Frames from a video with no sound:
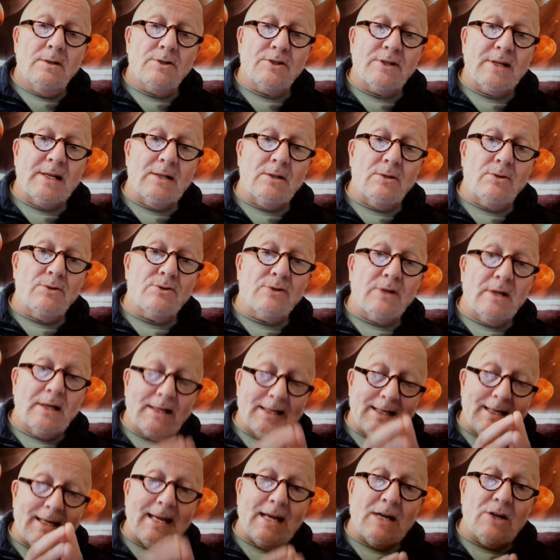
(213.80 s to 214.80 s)

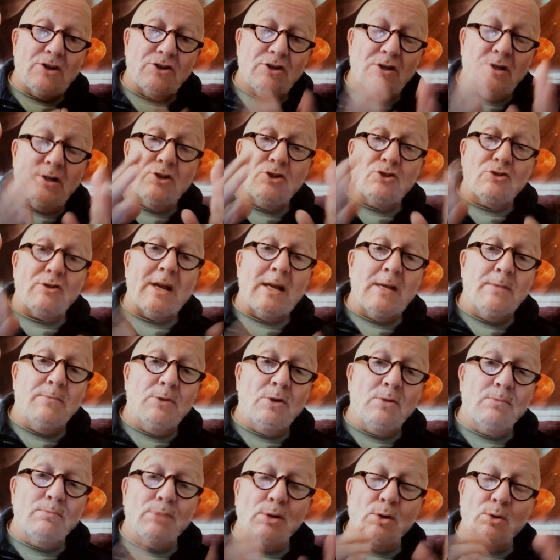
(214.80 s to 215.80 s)
skills, connection,
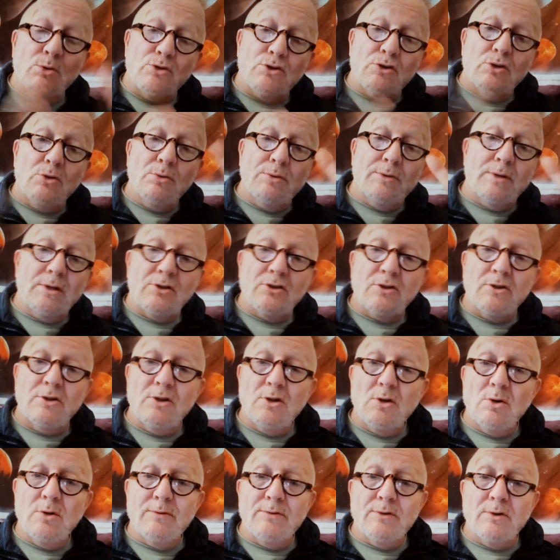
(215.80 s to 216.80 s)
entrainment, Bluetooth into
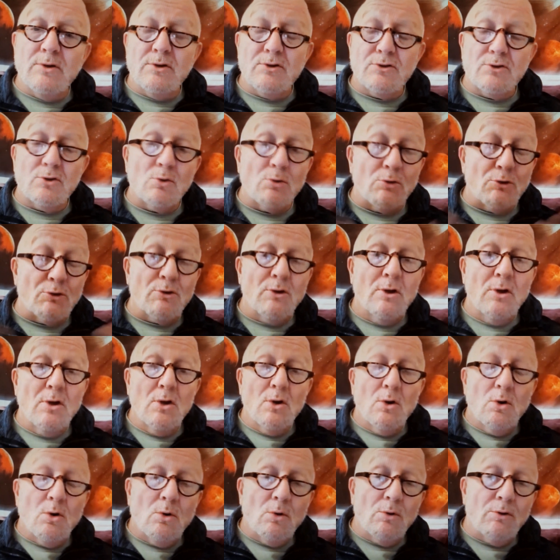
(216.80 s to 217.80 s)
the universe and other
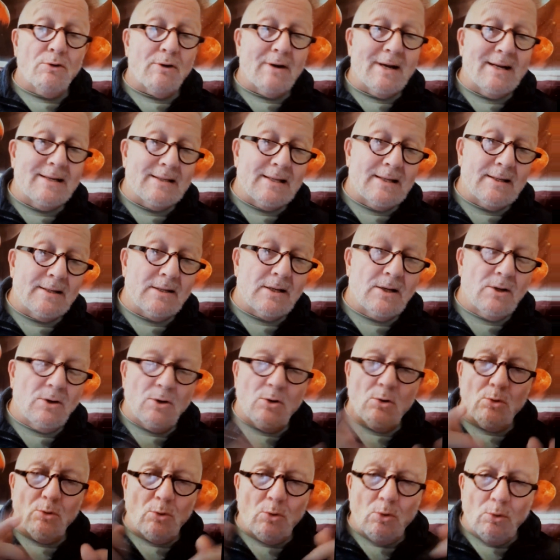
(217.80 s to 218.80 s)
other ident-
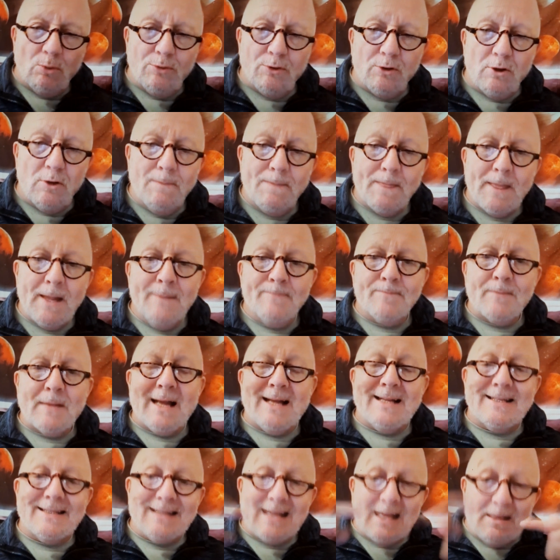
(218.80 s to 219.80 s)
uh, other
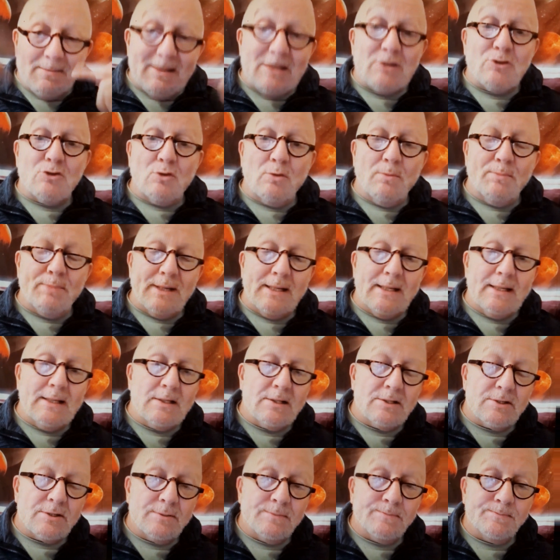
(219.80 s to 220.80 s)
dimensional
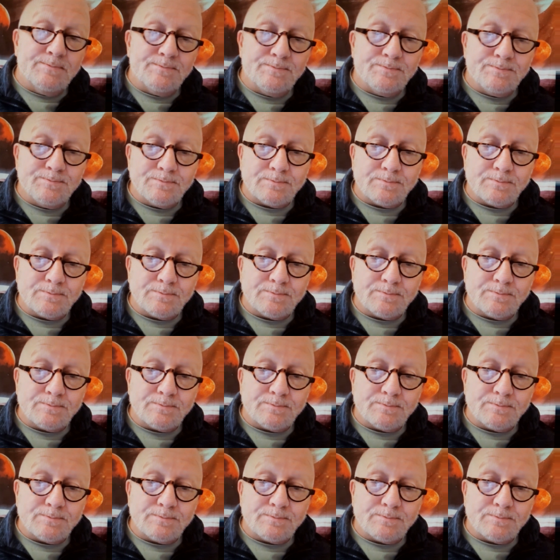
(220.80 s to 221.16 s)
beings.